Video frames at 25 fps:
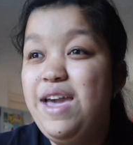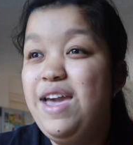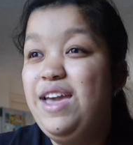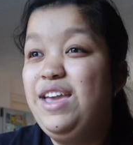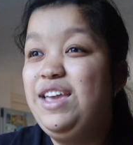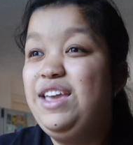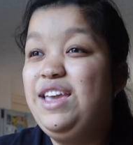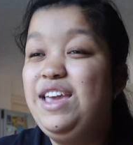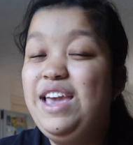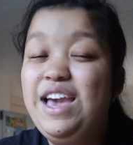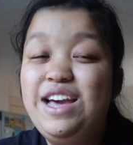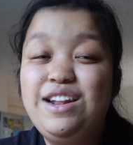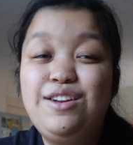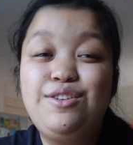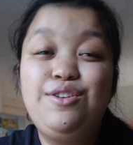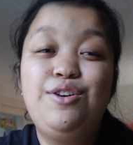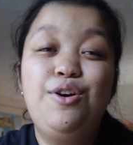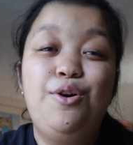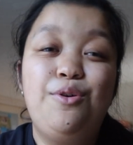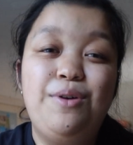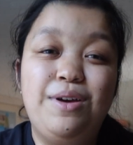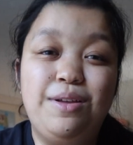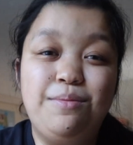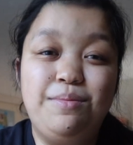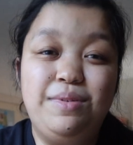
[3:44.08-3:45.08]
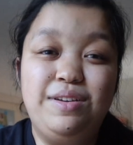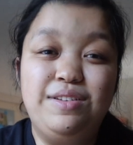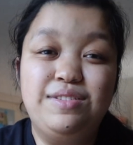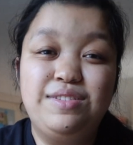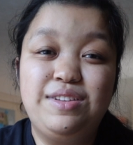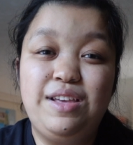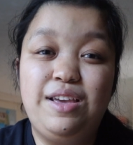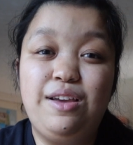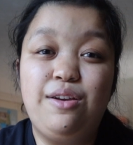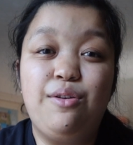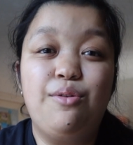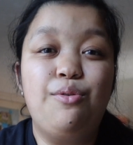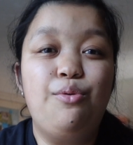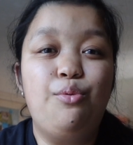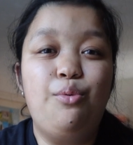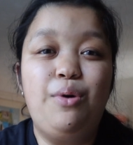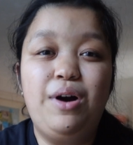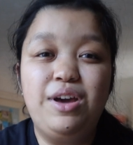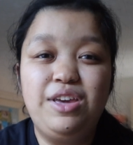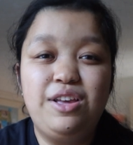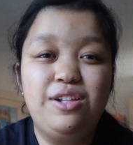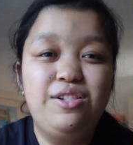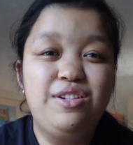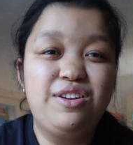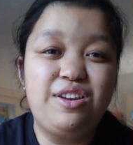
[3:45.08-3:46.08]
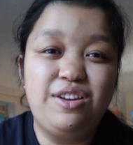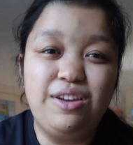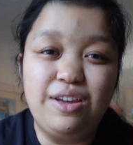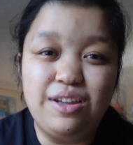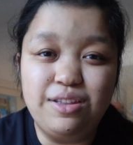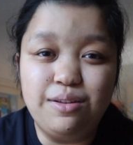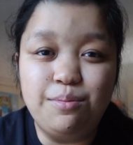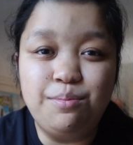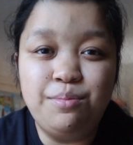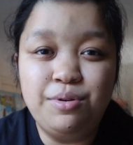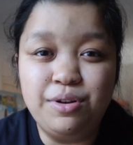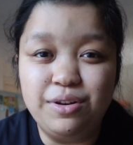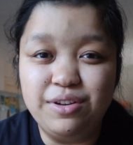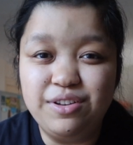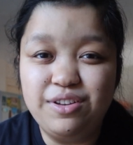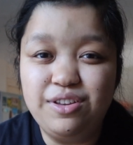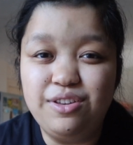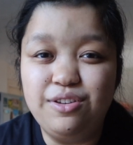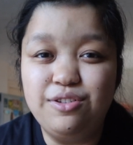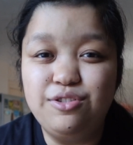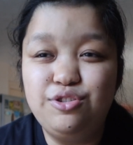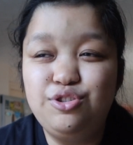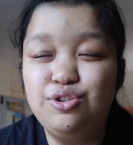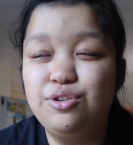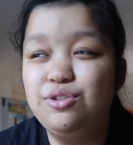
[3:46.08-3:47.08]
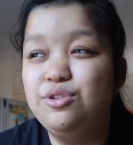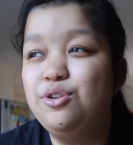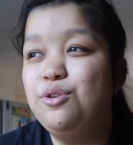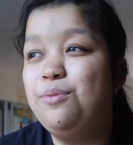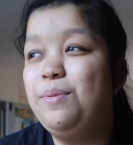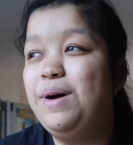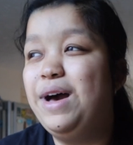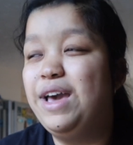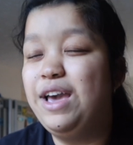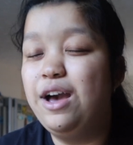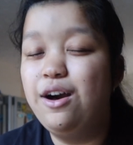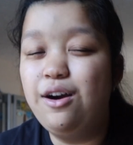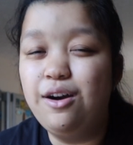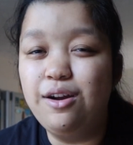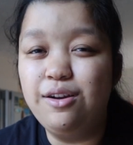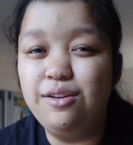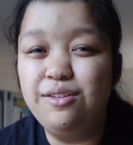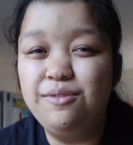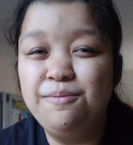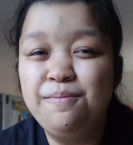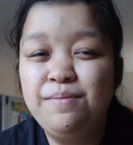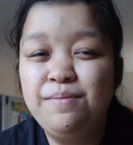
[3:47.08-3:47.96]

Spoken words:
He had a go at me saying, why are you looking at the book? You should know by heart.